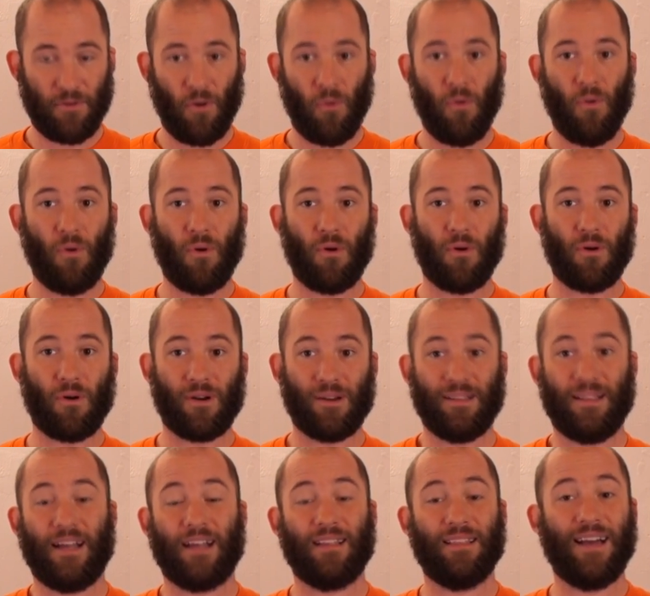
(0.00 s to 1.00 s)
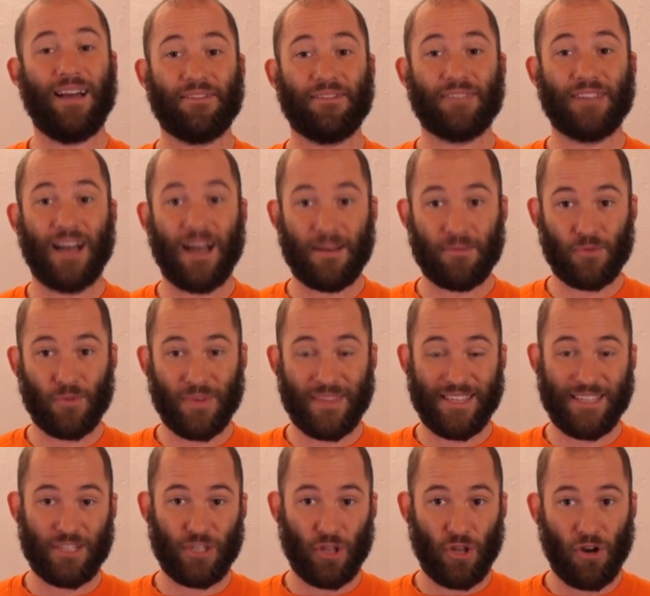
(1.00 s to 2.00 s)
Or like a of times with
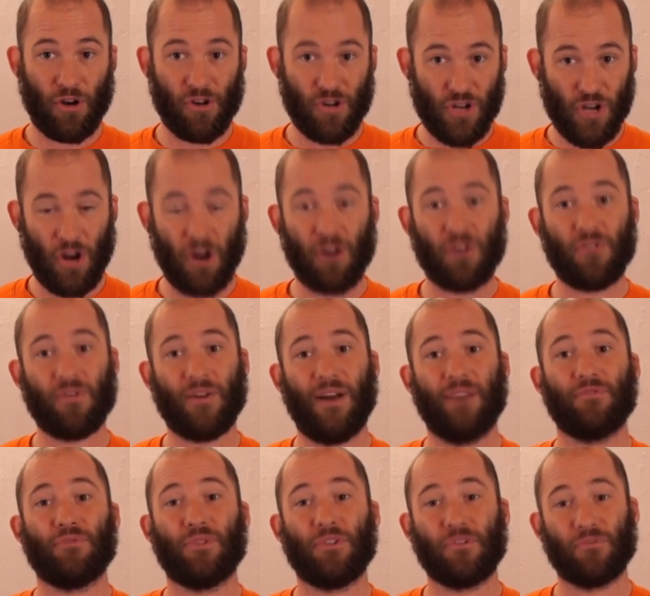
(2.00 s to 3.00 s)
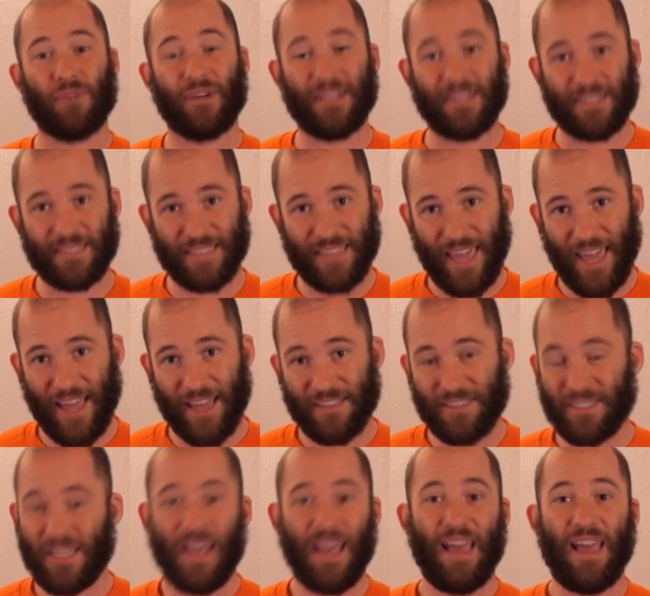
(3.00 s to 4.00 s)
these large hard drives, when you're running
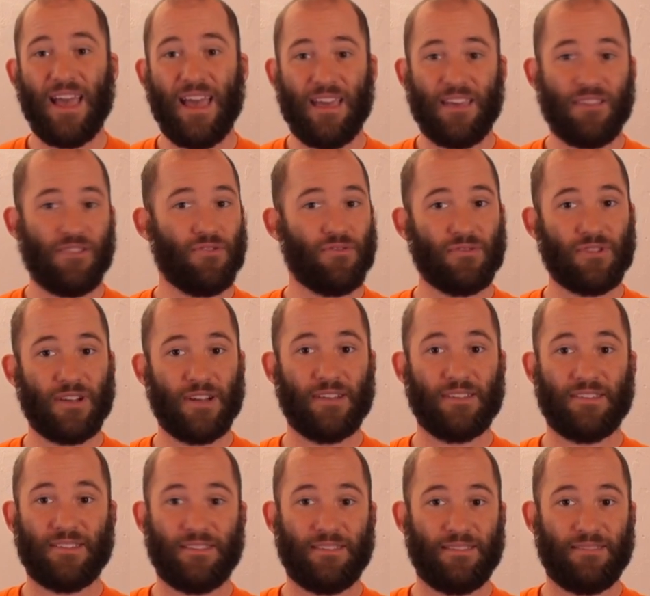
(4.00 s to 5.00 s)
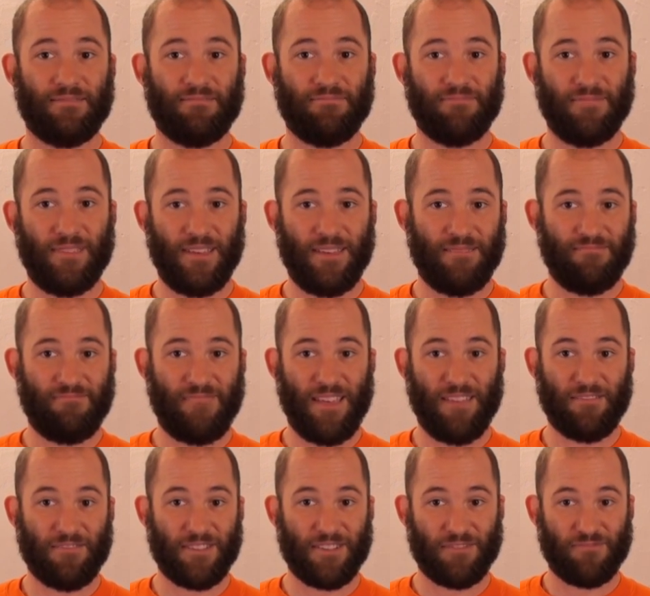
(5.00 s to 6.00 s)
scans, you'll just
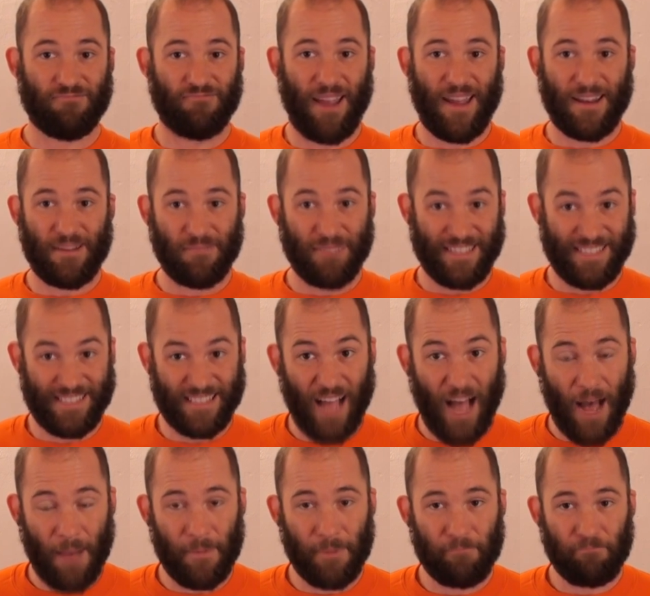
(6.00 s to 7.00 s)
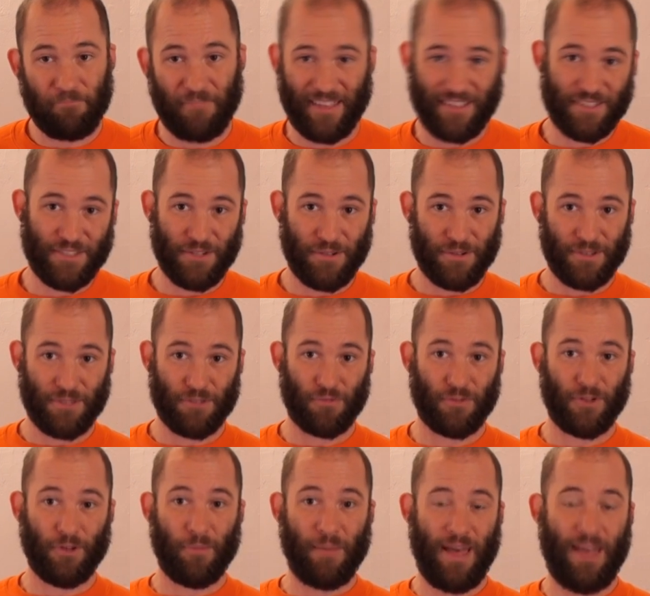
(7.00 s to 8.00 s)
it'll just randomly stop, and so it's a
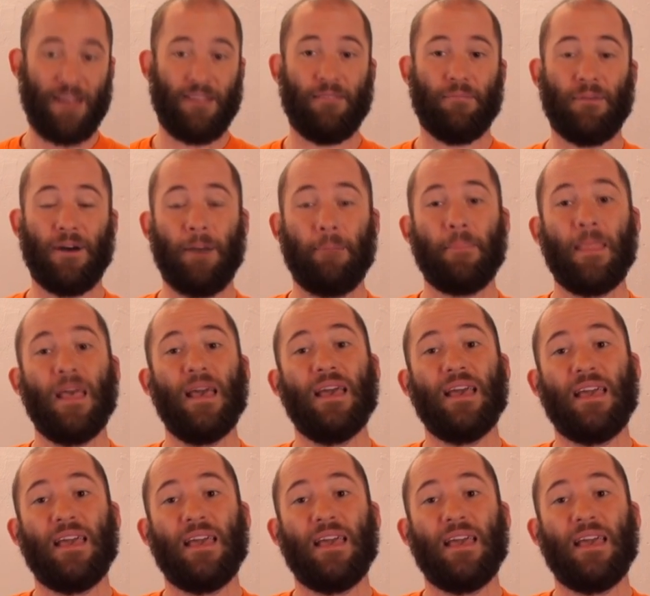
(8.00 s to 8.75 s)
real pain in the butt.